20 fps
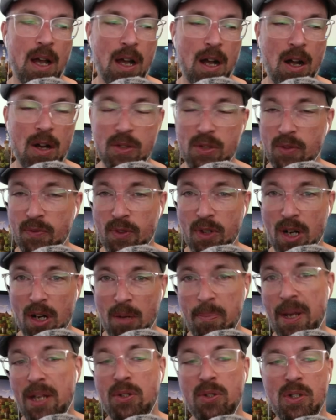Also, for our
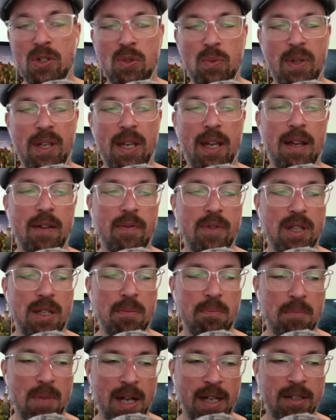patrons, we have the
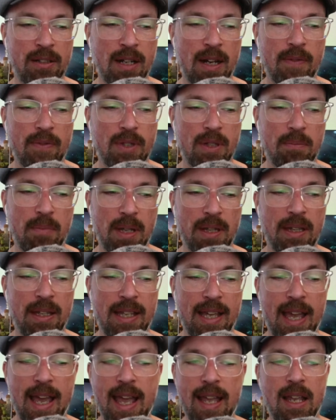Minecraft
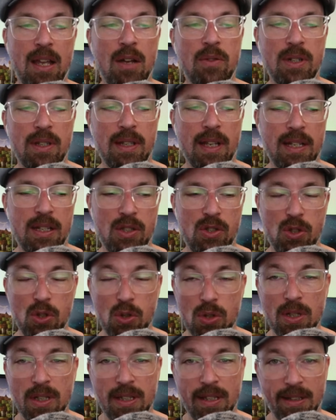Monthly Hangout. That is
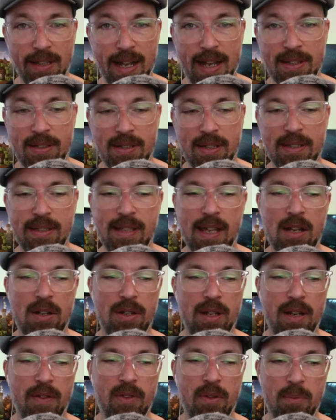usually the last
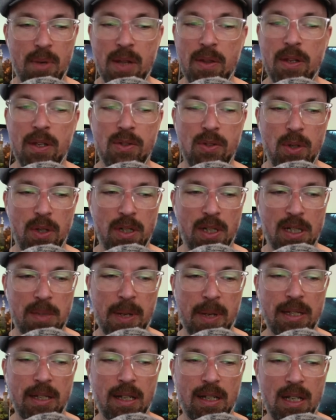Saturday of the month, so you can
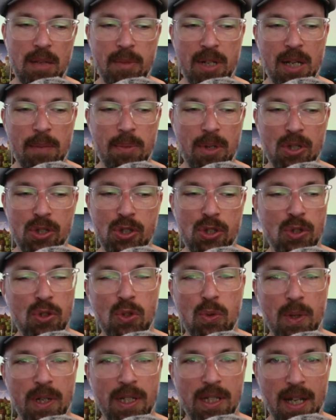expect that coming up on June
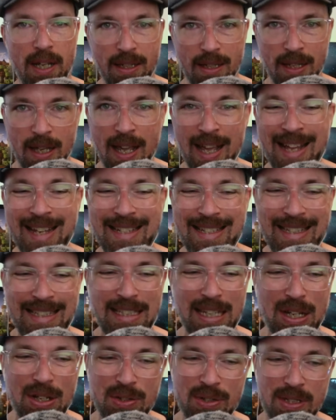29th.
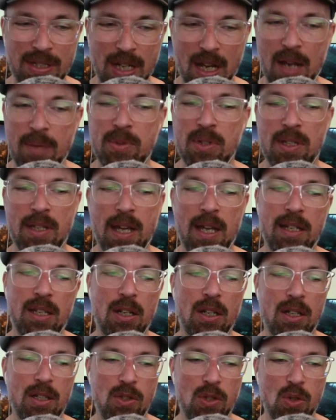Details and times on that
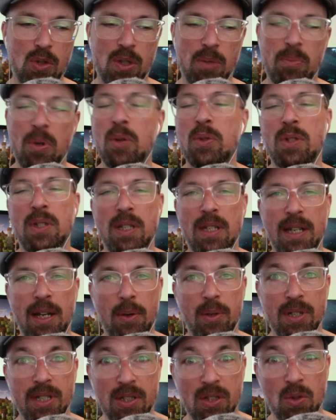is usually posted in
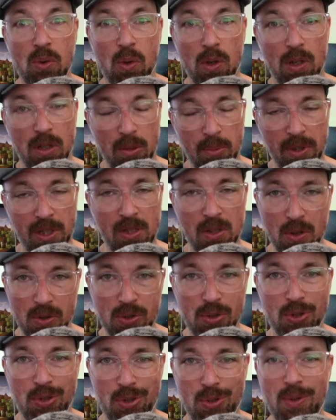our Discord a little bit
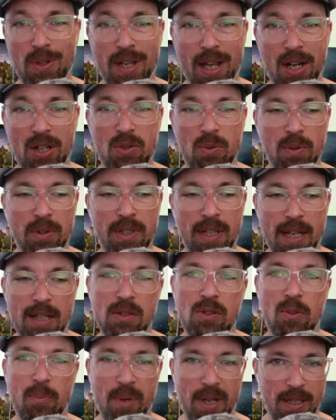closer to the actual
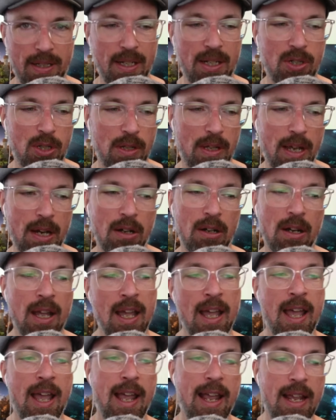date, so pay attention there.
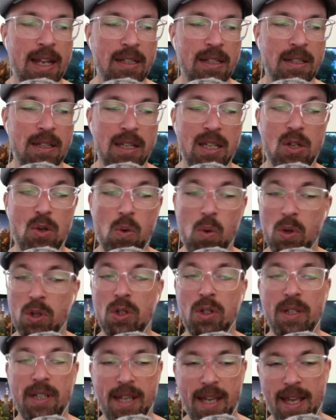And the
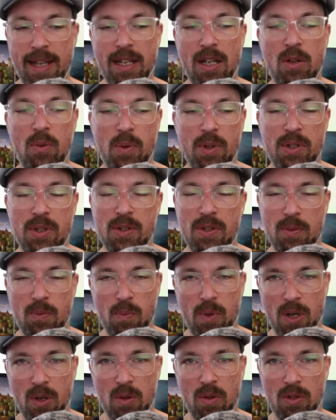Quarterly Hangout, which is
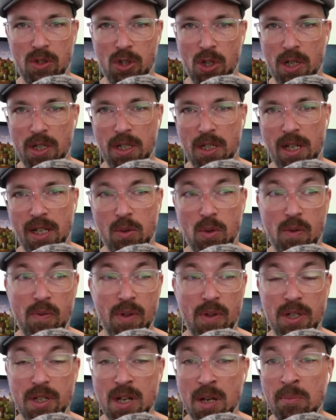where Johnny and I go
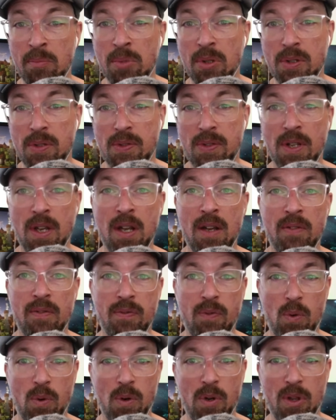over the numbers
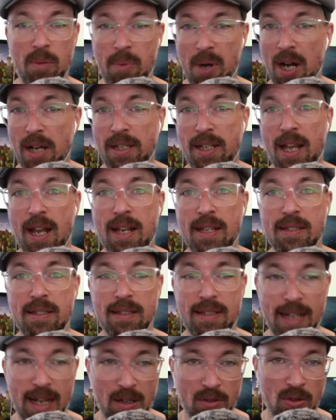for the podcast,
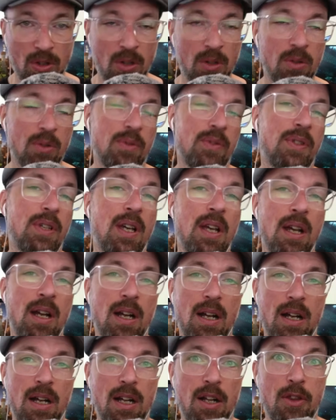the downloads,
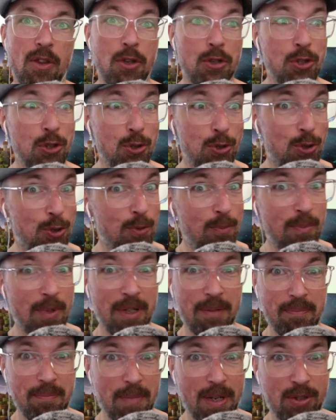the YouTube
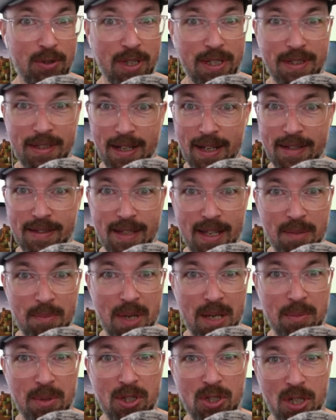metrics as they
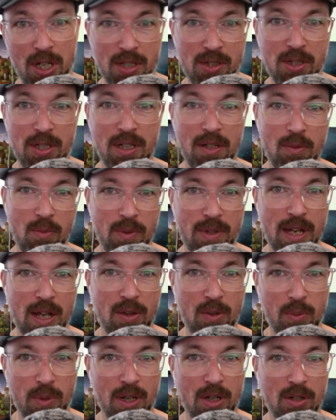may be changing now
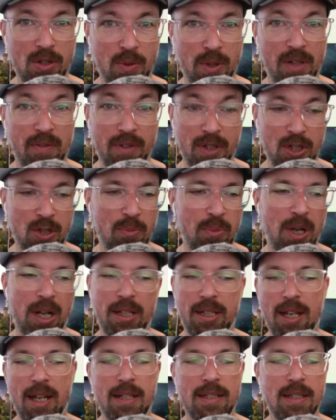that we are doing a video
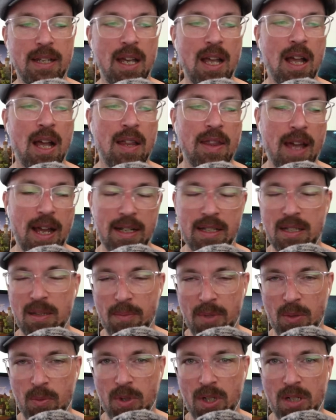podcast. That is
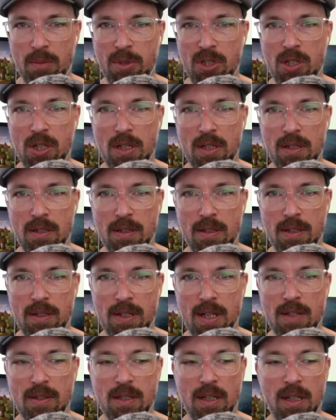something we're going to be
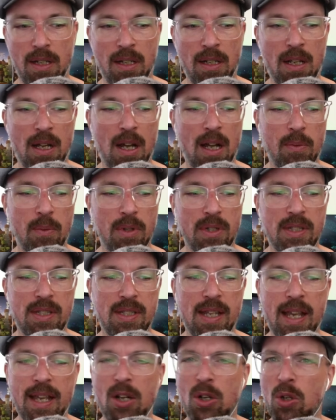discussing, I would
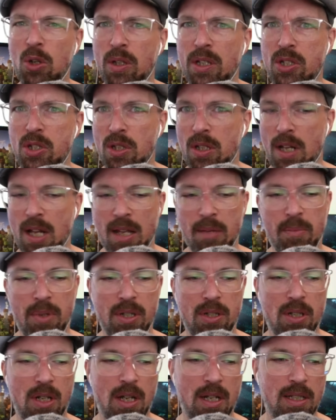say early July,
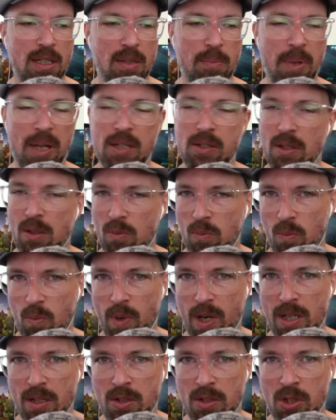but depends on
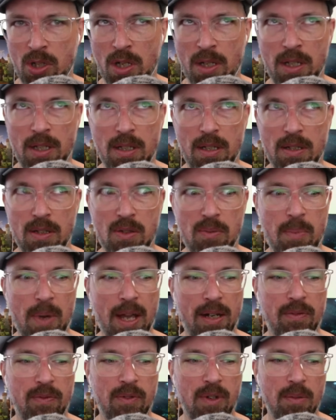when Johnny is
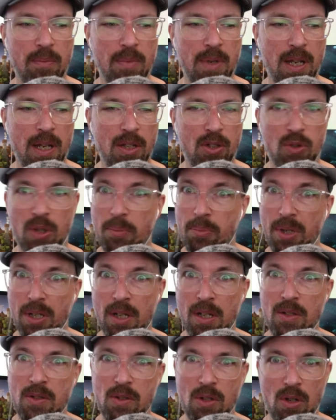back from a trip.
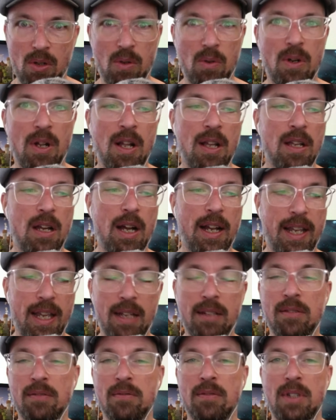So
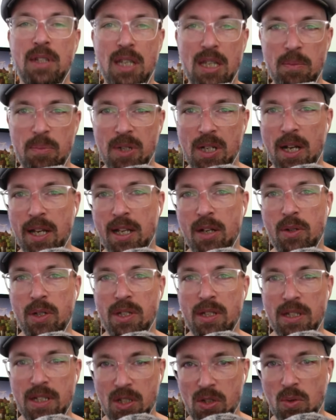again, keep an eye out in
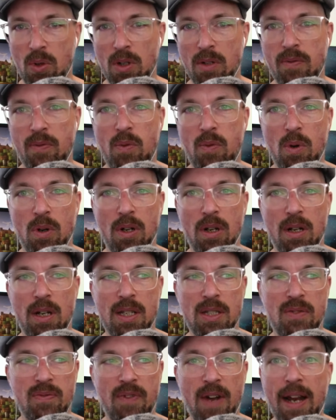the Discord for
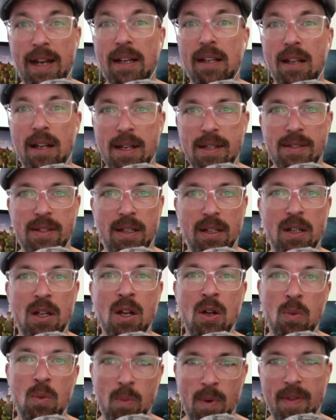us finalizing
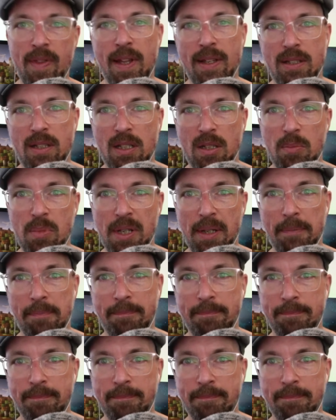when that's going to be.